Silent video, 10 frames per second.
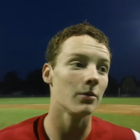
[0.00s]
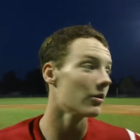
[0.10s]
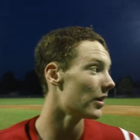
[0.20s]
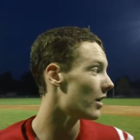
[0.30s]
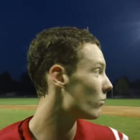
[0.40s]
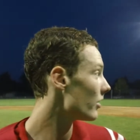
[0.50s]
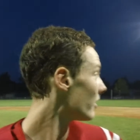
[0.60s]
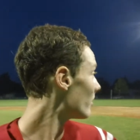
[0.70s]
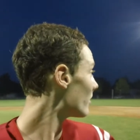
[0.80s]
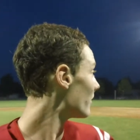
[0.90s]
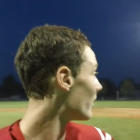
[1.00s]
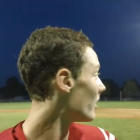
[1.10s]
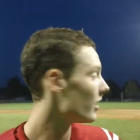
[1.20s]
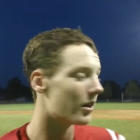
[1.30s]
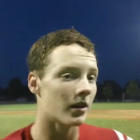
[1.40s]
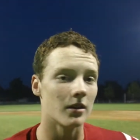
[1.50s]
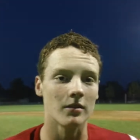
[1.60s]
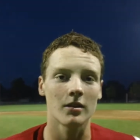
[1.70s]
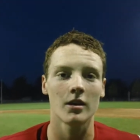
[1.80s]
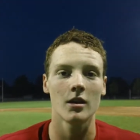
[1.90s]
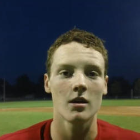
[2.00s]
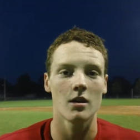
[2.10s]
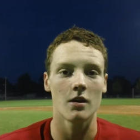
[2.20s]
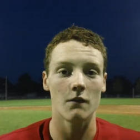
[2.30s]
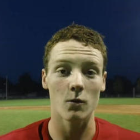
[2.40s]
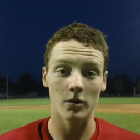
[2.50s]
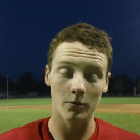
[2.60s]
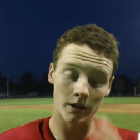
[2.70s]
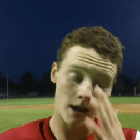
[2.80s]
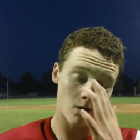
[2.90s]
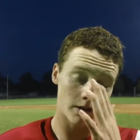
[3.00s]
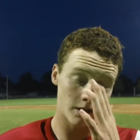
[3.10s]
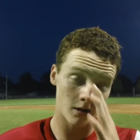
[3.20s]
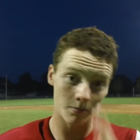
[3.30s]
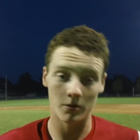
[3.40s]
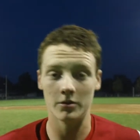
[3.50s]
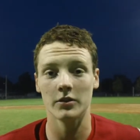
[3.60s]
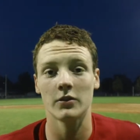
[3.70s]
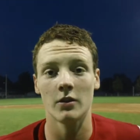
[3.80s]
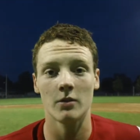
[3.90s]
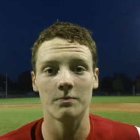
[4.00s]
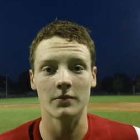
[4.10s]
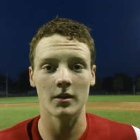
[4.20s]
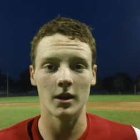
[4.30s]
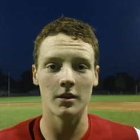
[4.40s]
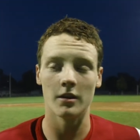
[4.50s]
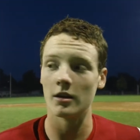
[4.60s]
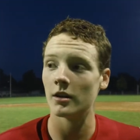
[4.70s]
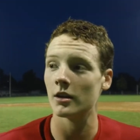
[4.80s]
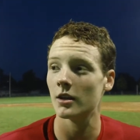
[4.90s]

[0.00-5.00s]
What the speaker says: We only had one error on the night, and we out-hit our opponent, so I thought